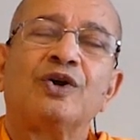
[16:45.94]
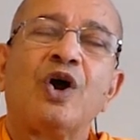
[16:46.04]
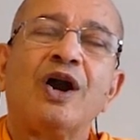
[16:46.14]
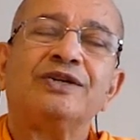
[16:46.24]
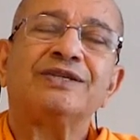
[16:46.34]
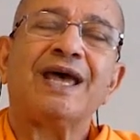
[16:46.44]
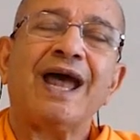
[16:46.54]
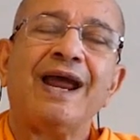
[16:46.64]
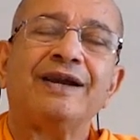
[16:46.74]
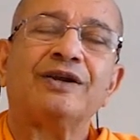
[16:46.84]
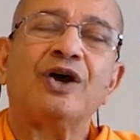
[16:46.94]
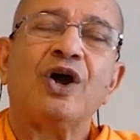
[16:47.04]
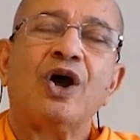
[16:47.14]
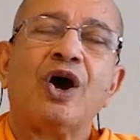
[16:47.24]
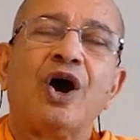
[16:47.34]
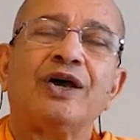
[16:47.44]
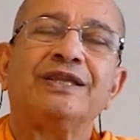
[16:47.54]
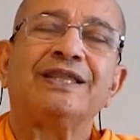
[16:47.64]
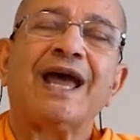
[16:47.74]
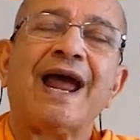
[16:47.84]
God's hand, or
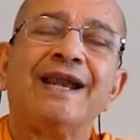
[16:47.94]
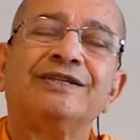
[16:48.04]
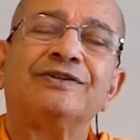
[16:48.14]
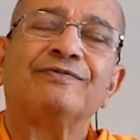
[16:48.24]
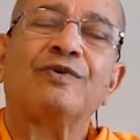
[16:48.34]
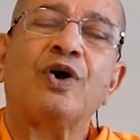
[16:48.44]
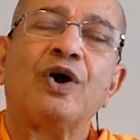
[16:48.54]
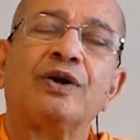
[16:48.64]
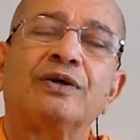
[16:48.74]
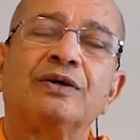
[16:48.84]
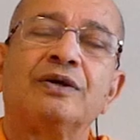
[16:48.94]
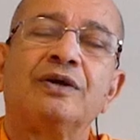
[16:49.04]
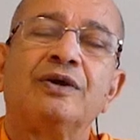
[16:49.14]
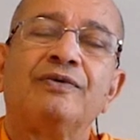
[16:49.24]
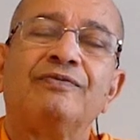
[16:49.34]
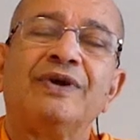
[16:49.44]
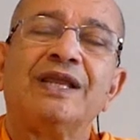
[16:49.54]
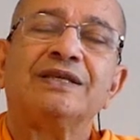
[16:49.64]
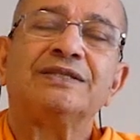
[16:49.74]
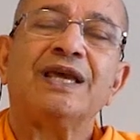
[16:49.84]
in the hands of God. When
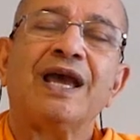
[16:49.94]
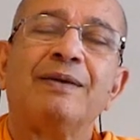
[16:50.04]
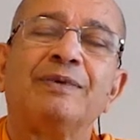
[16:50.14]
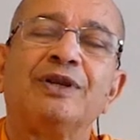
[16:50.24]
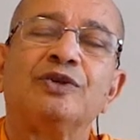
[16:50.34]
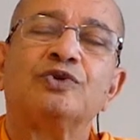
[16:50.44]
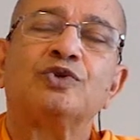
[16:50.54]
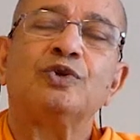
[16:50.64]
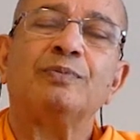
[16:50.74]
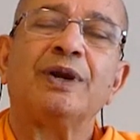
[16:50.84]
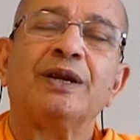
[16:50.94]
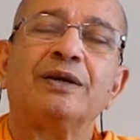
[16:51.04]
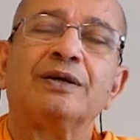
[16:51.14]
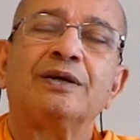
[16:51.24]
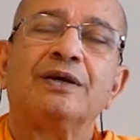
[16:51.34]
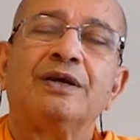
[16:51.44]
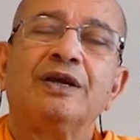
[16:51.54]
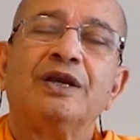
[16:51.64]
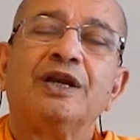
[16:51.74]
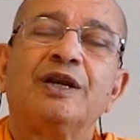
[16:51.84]
I say I am an instrument,
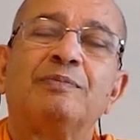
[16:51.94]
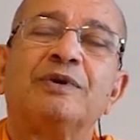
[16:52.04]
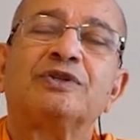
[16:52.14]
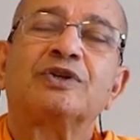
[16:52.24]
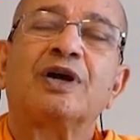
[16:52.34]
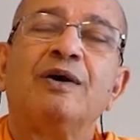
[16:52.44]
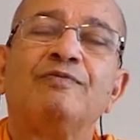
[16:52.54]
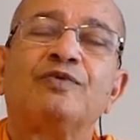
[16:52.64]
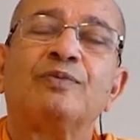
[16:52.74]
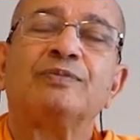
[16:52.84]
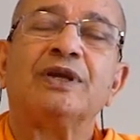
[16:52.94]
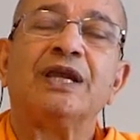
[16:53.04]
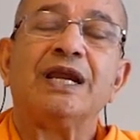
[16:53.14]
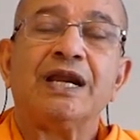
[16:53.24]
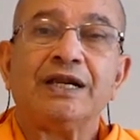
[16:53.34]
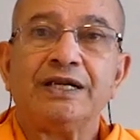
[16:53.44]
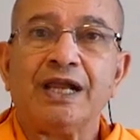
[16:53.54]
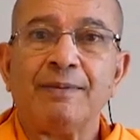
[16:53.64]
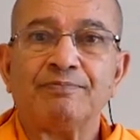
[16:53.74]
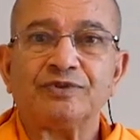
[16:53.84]
it must come from the
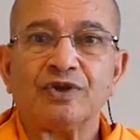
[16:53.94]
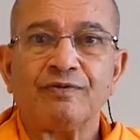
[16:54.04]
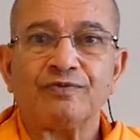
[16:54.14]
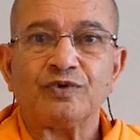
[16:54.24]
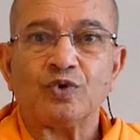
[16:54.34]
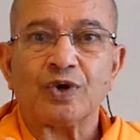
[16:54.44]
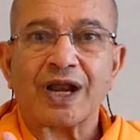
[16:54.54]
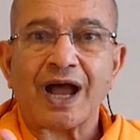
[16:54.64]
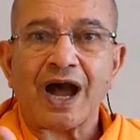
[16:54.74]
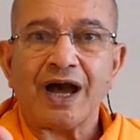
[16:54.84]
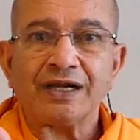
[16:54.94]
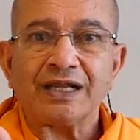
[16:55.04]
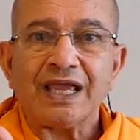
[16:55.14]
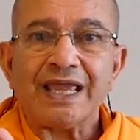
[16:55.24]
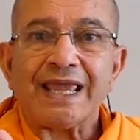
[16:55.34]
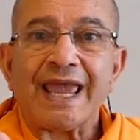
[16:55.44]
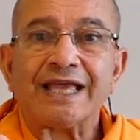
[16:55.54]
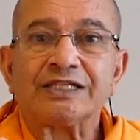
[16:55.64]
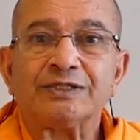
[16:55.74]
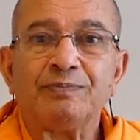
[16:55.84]
depths of your heart,
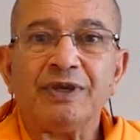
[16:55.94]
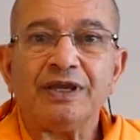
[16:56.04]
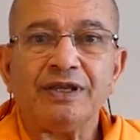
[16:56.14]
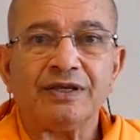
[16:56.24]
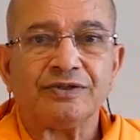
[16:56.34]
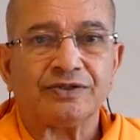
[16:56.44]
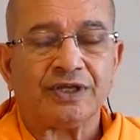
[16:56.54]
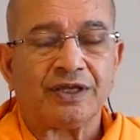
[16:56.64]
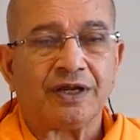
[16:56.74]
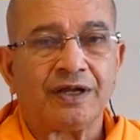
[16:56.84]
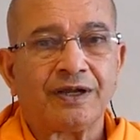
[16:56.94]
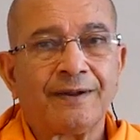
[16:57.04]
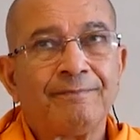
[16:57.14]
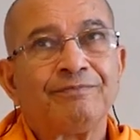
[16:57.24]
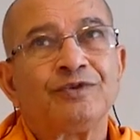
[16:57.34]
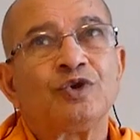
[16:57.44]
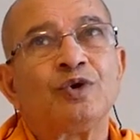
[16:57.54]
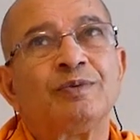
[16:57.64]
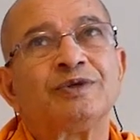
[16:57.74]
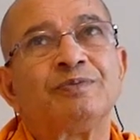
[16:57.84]
experiencing it.
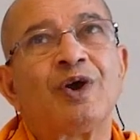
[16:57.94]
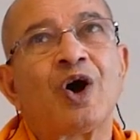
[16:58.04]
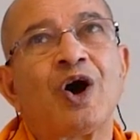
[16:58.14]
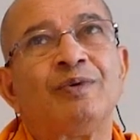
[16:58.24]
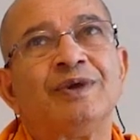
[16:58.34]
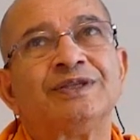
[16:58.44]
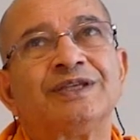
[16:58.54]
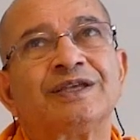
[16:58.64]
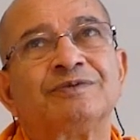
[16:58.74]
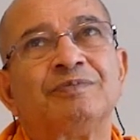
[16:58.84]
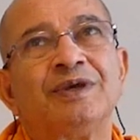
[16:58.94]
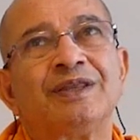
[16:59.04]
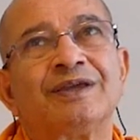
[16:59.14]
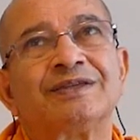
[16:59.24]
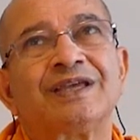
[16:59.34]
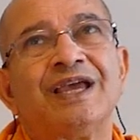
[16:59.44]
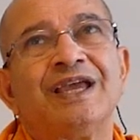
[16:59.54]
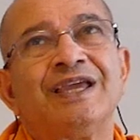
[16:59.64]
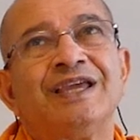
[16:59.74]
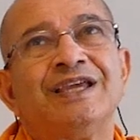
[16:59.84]
You must be always experienced.
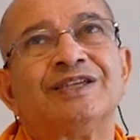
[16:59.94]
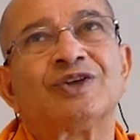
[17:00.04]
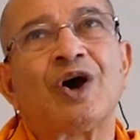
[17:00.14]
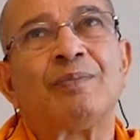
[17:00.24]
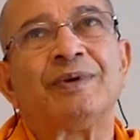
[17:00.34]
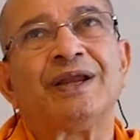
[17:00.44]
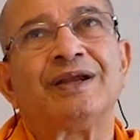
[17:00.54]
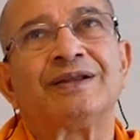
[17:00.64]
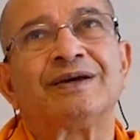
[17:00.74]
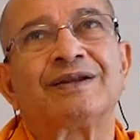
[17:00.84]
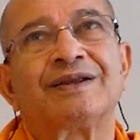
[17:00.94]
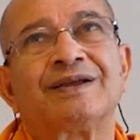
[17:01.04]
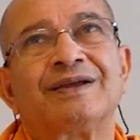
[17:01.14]
He is operator.